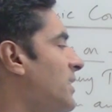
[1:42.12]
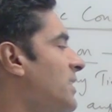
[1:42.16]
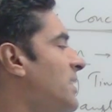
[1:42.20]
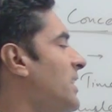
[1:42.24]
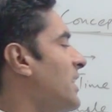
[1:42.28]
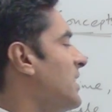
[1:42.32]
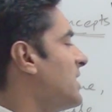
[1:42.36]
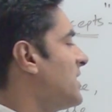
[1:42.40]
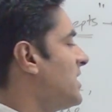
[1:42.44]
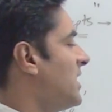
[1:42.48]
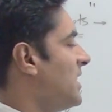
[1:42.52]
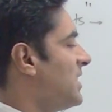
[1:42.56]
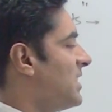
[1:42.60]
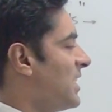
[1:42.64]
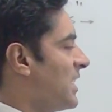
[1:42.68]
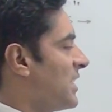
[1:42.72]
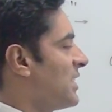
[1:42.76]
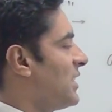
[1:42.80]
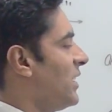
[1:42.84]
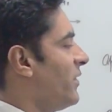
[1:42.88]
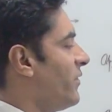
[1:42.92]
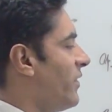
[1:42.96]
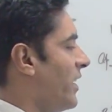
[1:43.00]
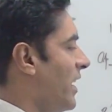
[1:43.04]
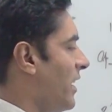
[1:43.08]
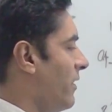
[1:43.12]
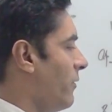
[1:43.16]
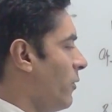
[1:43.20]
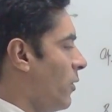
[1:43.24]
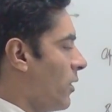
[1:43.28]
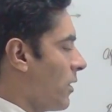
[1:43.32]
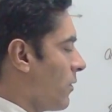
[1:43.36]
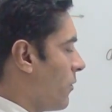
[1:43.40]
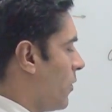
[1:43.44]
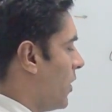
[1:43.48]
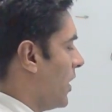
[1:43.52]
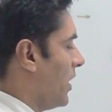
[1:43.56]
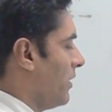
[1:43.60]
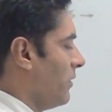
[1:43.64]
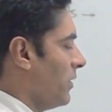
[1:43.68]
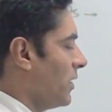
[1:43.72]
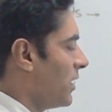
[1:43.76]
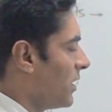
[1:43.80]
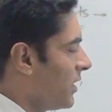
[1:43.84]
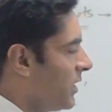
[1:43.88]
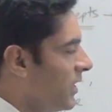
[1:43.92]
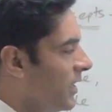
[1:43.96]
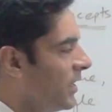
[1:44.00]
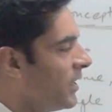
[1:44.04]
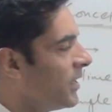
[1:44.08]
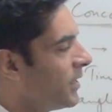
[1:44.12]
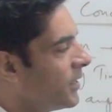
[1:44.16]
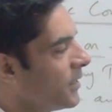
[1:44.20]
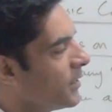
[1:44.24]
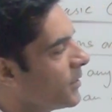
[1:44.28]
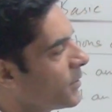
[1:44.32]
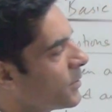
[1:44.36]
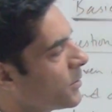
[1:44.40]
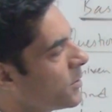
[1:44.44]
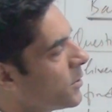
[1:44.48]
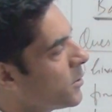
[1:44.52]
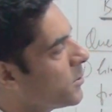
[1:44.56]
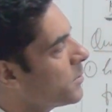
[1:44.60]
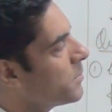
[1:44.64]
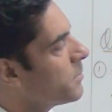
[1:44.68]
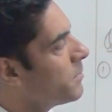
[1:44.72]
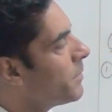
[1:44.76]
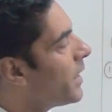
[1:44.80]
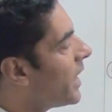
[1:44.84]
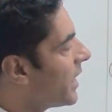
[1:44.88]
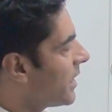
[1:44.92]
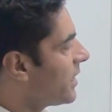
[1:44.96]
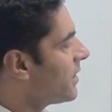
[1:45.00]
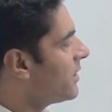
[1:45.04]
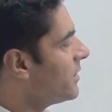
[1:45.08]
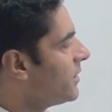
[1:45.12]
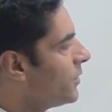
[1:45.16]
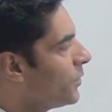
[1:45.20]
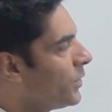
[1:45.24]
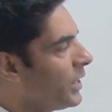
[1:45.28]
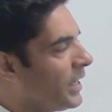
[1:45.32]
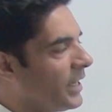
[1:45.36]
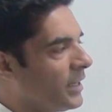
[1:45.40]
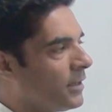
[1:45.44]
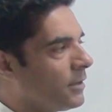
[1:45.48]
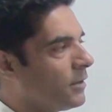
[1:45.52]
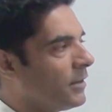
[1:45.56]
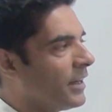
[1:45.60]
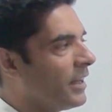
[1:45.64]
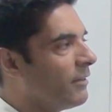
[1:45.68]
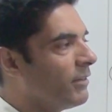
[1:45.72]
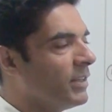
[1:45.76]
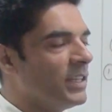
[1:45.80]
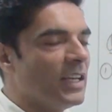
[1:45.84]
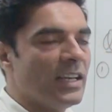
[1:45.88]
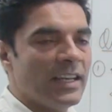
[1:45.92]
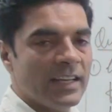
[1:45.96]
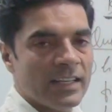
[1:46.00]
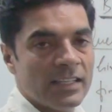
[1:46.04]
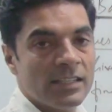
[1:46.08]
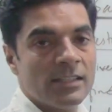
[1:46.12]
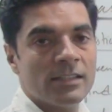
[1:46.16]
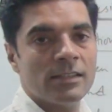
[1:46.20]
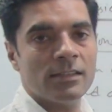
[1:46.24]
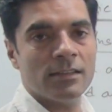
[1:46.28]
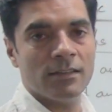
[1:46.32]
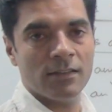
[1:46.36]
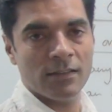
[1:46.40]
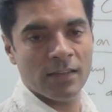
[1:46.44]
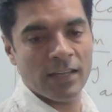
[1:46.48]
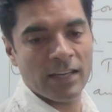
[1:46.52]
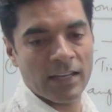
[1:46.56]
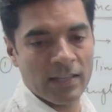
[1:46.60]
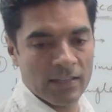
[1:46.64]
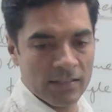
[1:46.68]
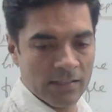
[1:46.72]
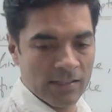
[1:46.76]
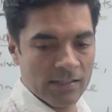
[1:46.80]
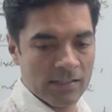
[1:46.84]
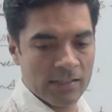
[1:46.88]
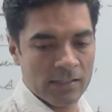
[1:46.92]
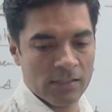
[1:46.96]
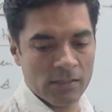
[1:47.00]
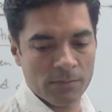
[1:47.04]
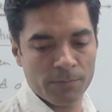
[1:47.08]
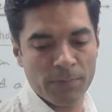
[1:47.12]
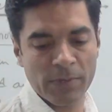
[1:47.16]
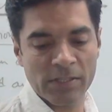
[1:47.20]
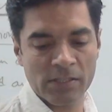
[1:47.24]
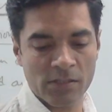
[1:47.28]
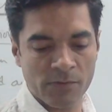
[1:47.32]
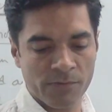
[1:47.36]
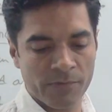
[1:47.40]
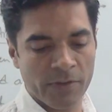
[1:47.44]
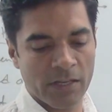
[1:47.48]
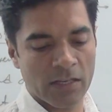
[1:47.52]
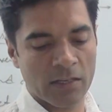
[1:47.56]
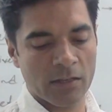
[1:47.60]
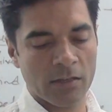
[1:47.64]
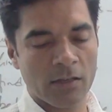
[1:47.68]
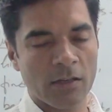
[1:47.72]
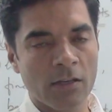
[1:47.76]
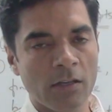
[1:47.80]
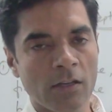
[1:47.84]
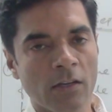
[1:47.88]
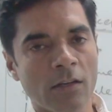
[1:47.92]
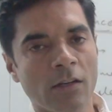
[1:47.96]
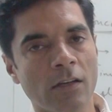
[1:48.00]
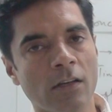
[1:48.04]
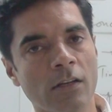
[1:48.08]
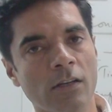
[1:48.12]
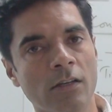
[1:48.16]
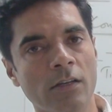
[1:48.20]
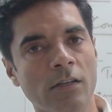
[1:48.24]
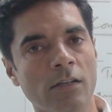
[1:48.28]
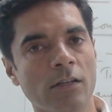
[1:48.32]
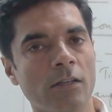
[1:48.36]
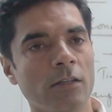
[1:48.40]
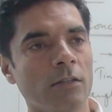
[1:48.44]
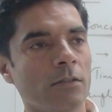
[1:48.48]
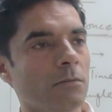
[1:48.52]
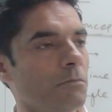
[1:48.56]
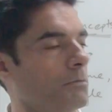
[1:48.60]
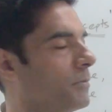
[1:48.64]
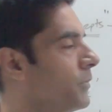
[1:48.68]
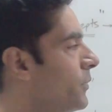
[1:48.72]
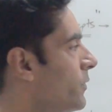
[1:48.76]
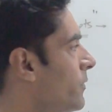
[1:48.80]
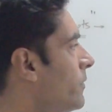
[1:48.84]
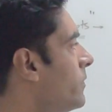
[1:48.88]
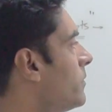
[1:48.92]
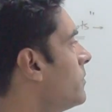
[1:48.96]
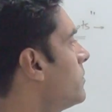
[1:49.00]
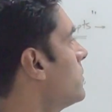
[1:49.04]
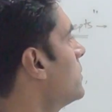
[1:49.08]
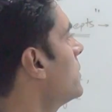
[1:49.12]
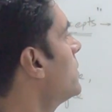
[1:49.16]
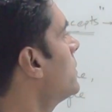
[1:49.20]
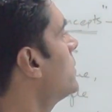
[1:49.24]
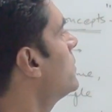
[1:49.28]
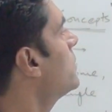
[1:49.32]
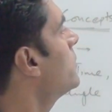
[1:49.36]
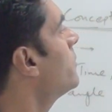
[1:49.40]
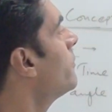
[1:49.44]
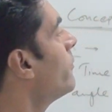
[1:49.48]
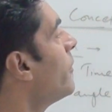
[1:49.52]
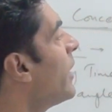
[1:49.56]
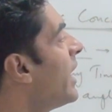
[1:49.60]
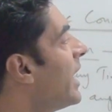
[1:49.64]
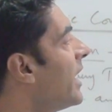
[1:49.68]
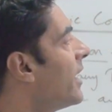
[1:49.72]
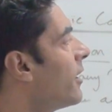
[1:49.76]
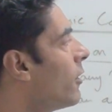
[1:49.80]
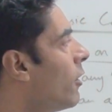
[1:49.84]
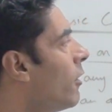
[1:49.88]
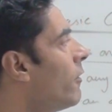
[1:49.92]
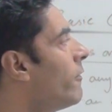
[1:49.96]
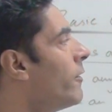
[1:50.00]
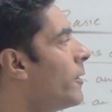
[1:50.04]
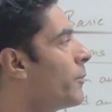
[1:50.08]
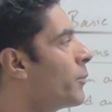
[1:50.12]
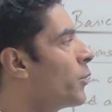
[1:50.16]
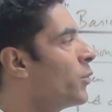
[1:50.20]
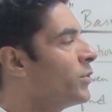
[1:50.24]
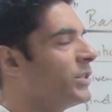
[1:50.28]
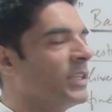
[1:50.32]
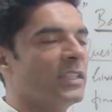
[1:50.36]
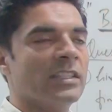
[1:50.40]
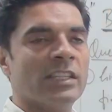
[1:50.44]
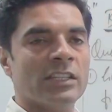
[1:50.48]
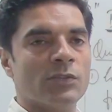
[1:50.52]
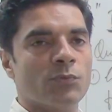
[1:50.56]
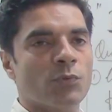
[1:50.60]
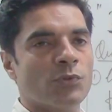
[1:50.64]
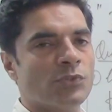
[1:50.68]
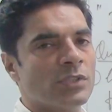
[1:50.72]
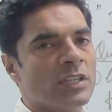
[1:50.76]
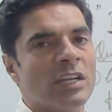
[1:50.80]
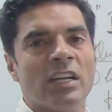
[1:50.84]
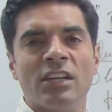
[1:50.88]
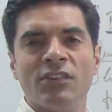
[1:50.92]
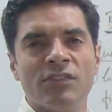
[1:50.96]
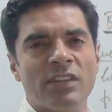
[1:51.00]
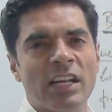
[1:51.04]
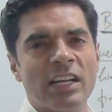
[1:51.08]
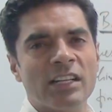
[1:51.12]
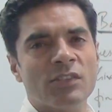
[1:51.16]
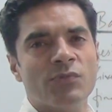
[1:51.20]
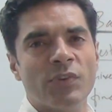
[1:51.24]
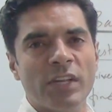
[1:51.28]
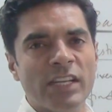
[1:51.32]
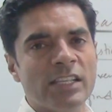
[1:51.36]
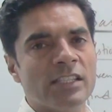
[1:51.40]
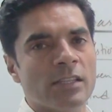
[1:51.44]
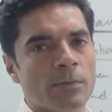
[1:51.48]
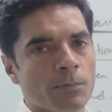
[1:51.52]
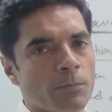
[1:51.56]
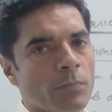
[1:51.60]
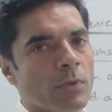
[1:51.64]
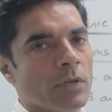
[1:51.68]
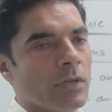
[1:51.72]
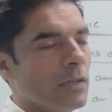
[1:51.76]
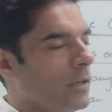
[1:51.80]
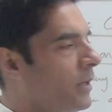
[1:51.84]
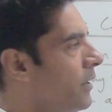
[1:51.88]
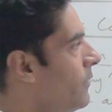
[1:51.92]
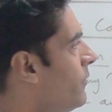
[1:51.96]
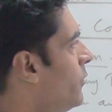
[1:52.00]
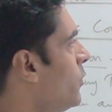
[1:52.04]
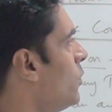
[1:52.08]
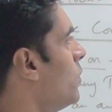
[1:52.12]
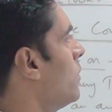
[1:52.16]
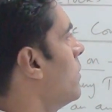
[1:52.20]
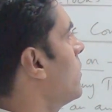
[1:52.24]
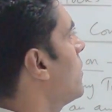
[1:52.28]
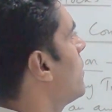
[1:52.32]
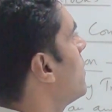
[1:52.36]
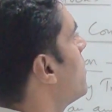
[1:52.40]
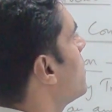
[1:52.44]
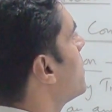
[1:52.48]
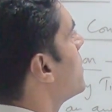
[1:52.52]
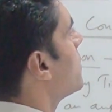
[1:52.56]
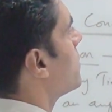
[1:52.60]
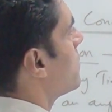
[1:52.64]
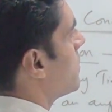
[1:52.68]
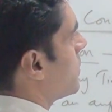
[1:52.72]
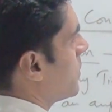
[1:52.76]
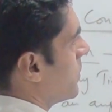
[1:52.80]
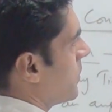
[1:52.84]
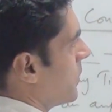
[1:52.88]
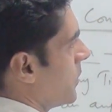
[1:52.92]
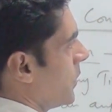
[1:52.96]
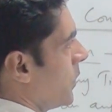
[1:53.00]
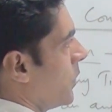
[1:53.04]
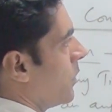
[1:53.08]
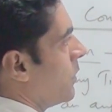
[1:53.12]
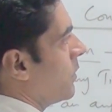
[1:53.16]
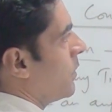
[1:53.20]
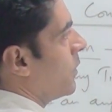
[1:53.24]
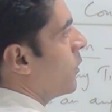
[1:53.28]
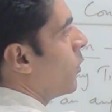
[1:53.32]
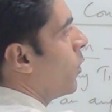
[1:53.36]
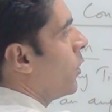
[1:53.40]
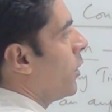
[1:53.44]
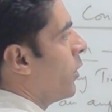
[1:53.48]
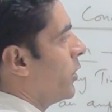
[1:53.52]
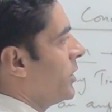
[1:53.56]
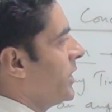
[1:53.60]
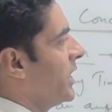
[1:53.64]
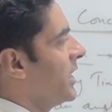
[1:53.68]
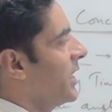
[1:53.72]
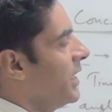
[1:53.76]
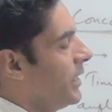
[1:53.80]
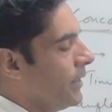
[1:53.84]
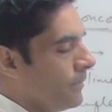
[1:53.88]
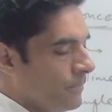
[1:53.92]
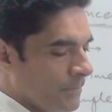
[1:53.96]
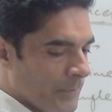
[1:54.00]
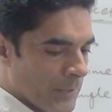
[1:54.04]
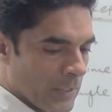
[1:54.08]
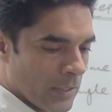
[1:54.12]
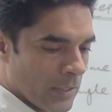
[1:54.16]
60, 65 or whatever. So, but we need, nevertheless, there is a specific way of approaching this question, and that is very simple if you go logically.